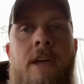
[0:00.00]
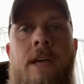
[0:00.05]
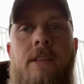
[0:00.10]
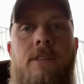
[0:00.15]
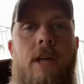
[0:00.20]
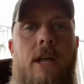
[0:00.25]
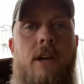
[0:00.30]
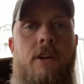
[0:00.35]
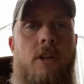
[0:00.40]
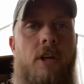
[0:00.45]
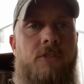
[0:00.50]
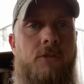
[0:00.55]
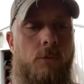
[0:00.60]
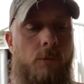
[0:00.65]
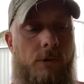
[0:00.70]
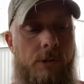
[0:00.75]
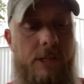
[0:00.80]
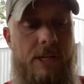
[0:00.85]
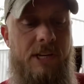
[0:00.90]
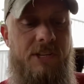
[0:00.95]
that it doesn't
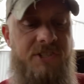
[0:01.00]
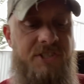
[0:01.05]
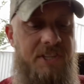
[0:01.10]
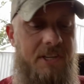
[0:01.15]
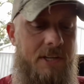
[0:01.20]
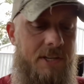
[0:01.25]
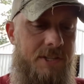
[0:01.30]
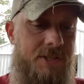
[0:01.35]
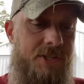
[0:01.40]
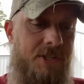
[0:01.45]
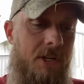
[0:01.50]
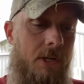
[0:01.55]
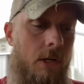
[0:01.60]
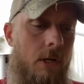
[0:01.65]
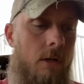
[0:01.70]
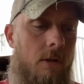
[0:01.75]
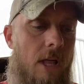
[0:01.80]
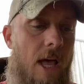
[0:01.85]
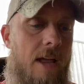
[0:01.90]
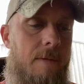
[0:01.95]
really exist
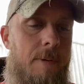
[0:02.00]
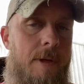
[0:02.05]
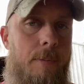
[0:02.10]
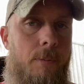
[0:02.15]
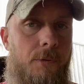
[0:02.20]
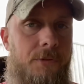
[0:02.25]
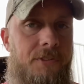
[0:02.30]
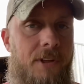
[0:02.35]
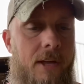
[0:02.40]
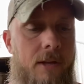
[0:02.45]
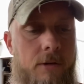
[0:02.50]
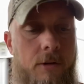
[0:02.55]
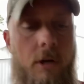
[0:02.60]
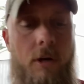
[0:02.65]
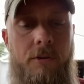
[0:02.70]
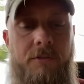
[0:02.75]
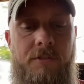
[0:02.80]
like people say it does.